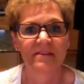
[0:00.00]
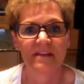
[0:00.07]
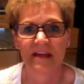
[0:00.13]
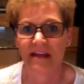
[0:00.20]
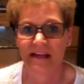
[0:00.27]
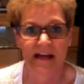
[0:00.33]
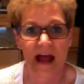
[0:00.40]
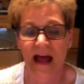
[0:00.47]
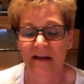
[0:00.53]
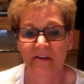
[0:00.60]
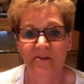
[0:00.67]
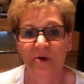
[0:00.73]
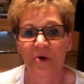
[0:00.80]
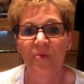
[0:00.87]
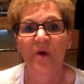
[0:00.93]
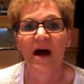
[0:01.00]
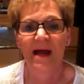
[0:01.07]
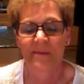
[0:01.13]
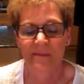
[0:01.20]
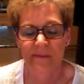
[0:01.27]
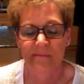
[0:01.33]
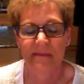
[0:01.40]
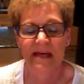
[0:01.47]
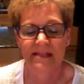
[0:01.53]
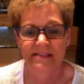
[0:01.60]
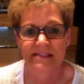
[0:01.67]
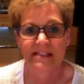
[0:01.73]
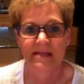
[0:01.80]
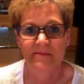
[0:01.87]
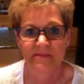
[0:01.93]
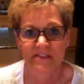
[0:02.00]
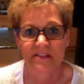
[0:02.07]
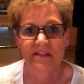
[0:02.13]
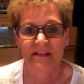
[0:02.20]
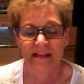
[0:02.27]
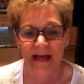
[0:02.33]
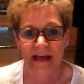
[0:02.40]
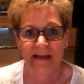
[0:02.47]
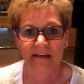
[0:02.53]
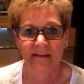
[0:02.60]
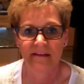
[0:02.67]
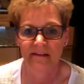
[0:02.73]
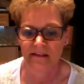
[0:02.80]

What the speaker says: I don't know why, but men seem to like